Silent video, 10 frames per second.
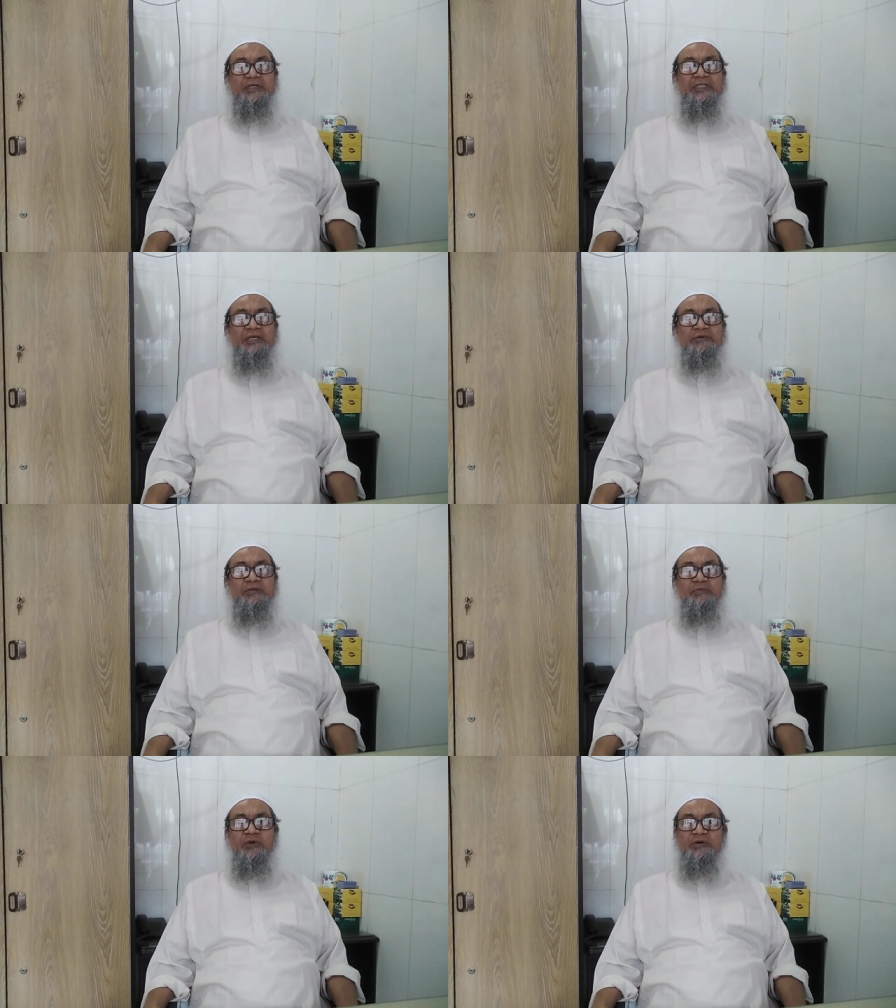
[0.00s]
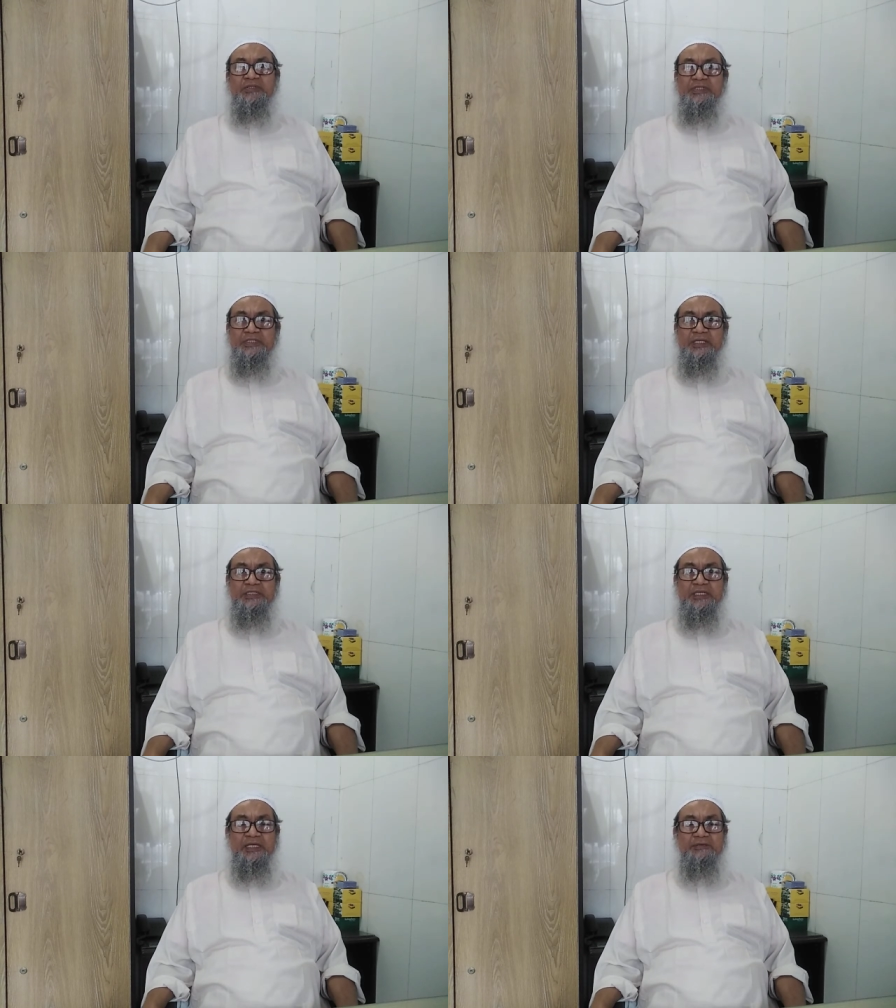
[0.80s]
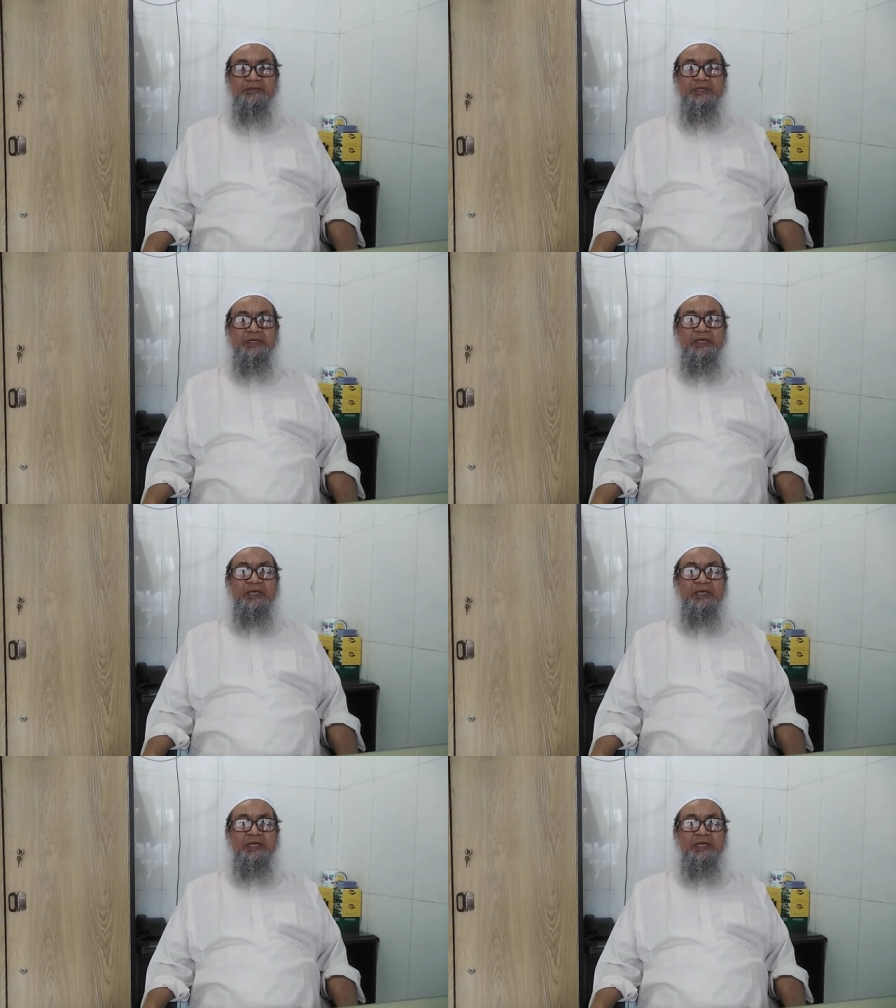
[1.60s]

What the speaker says: they will block this enzyme,